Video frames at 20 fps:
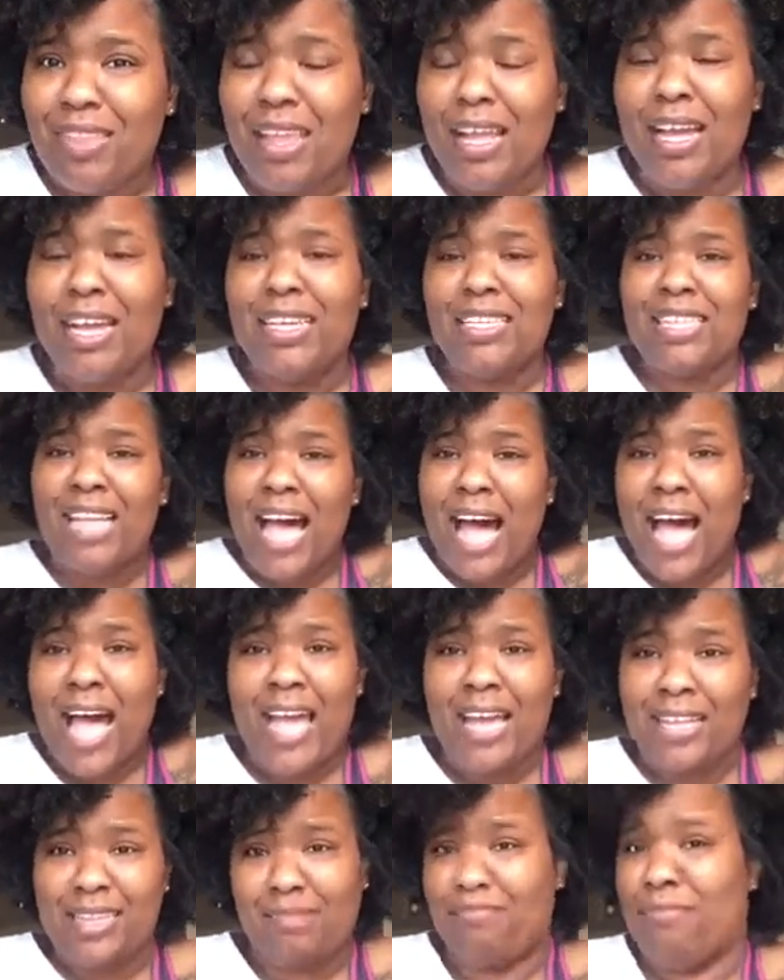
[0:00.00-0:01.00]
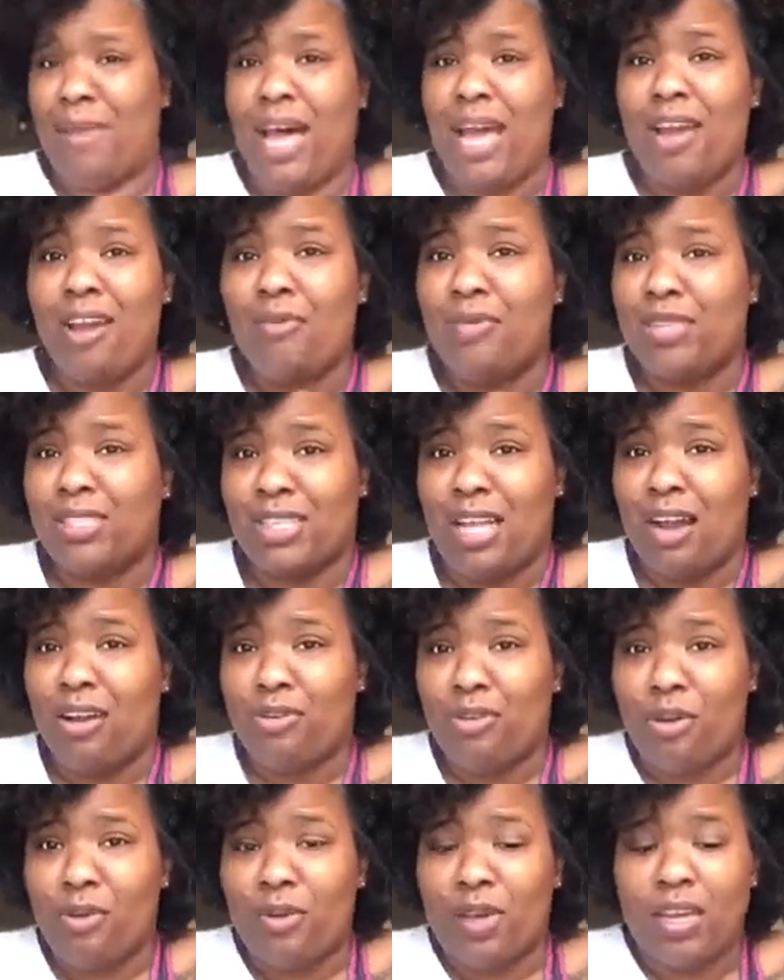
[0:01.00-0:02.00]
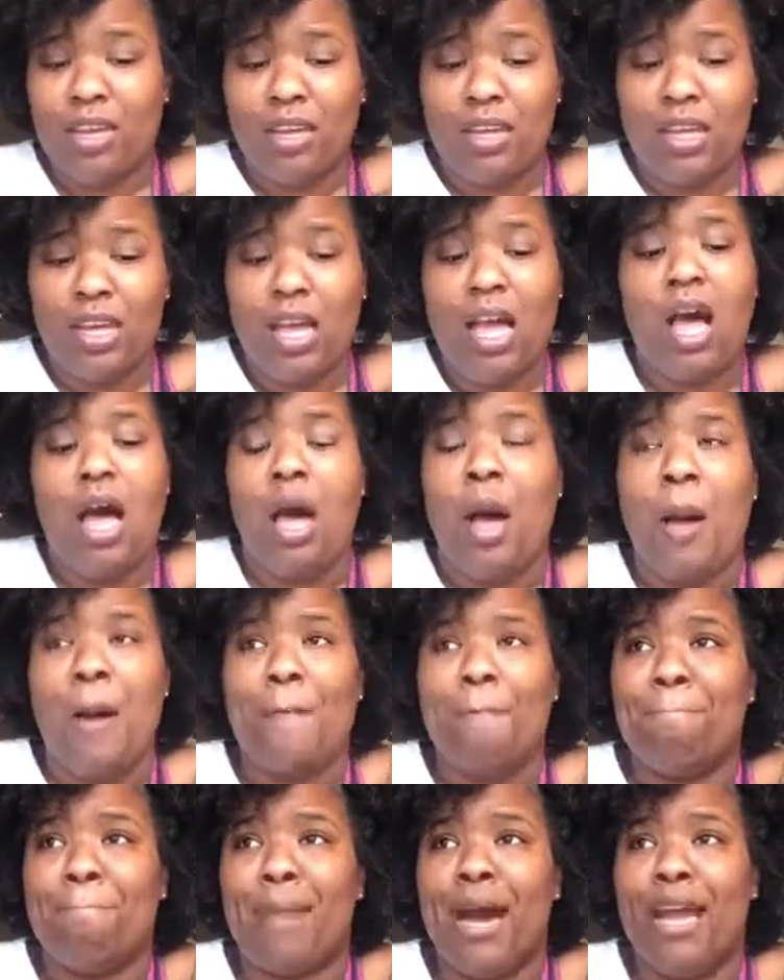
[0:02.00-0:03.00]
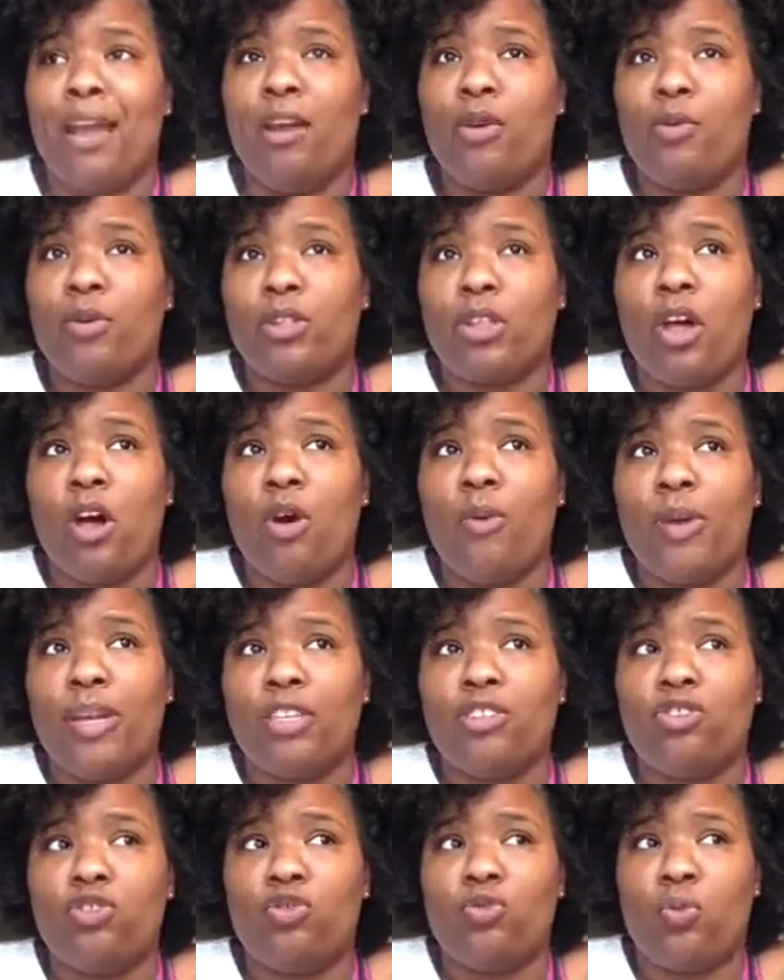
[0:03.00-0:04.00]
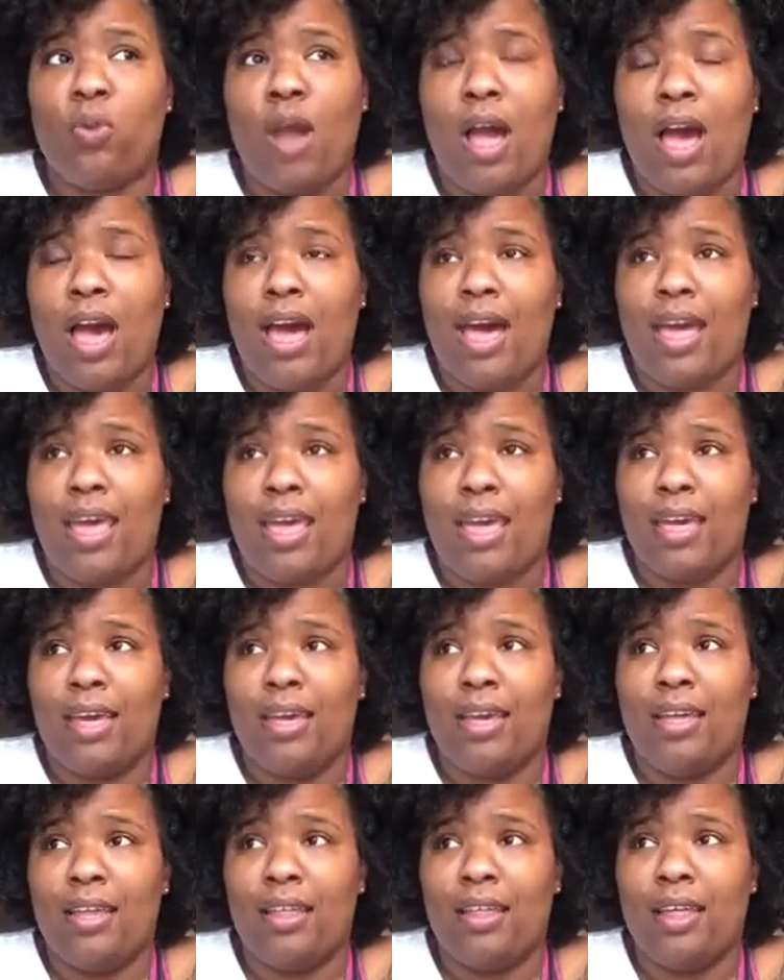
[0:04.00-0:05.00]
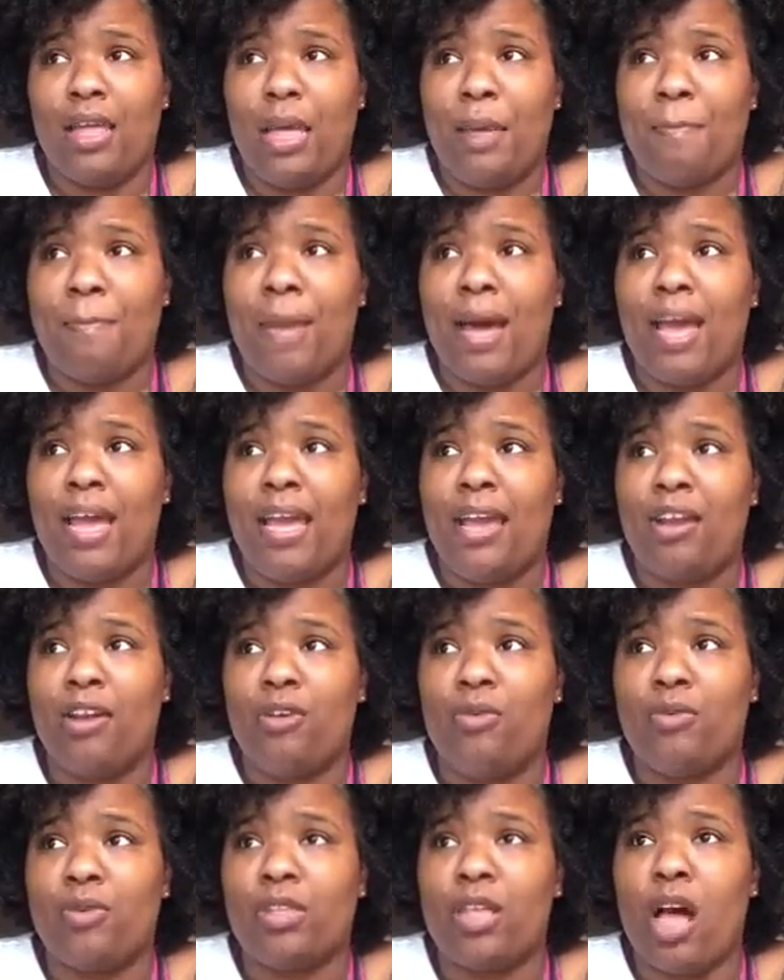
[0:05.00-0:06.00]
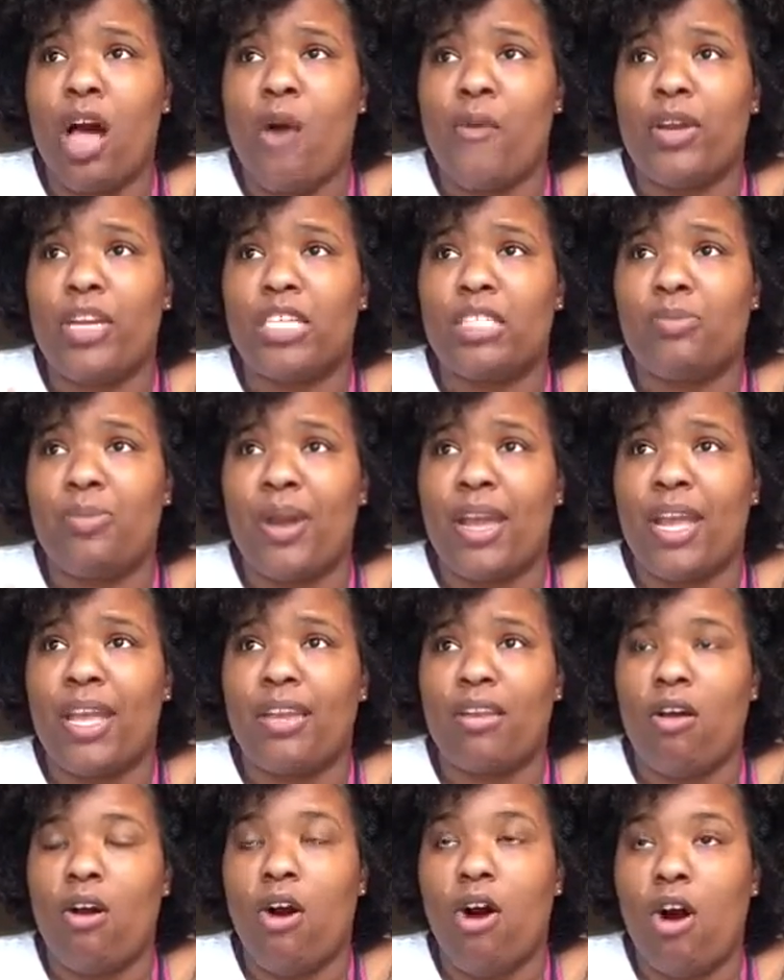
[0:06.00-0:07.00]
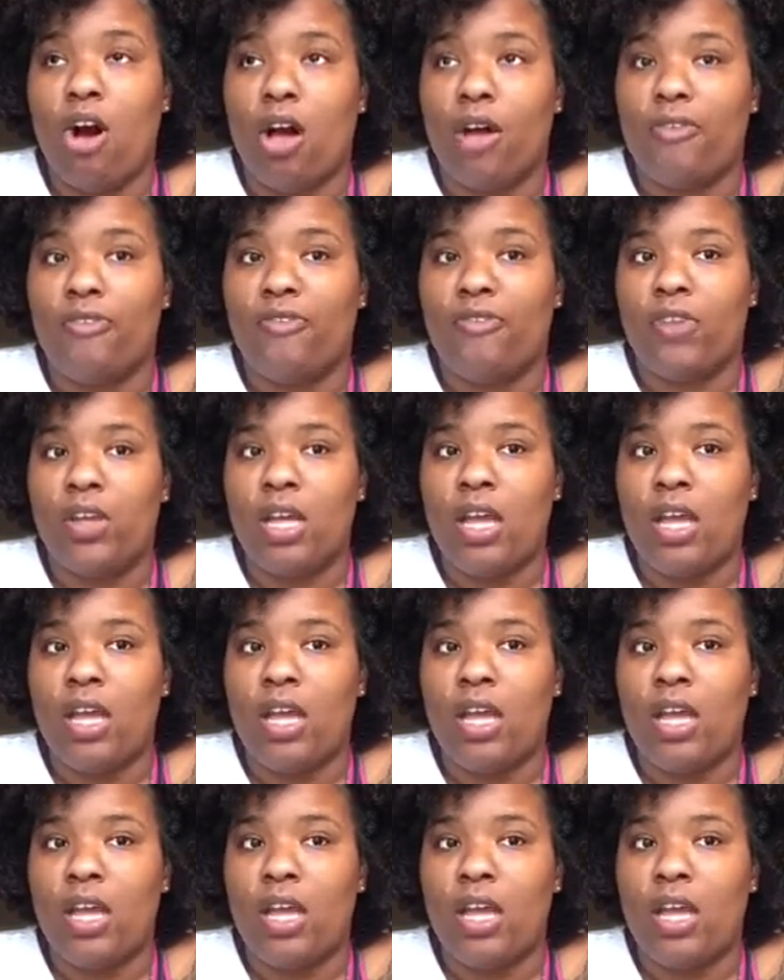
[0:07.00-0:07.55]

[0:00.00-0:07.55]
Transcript: Because my hair was not growing. My hair was always dry. My hair was always breaking off.